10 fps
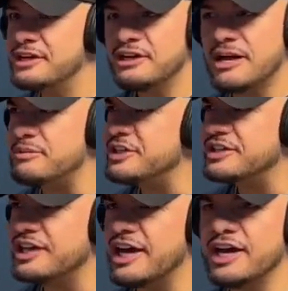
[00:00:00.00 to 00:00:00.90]
I beat the
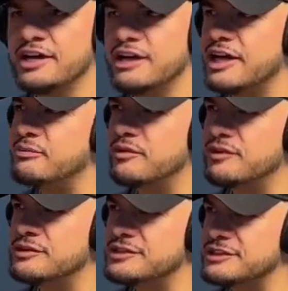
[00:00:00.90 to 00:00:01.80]
guy. I had more
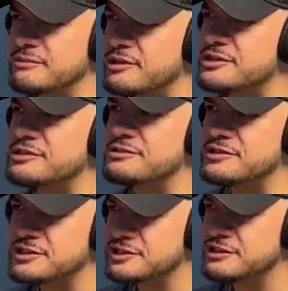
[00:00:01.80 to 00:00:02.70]
votes than the person who
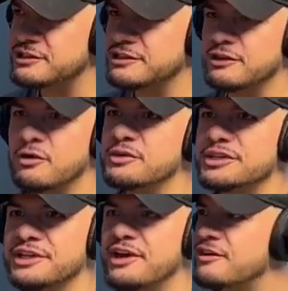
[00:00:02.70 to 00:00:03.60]
was holding
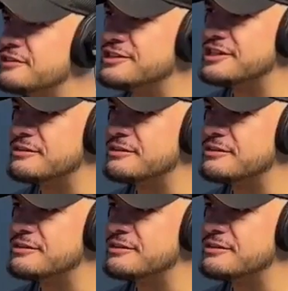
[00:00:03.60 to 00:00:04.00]
the office at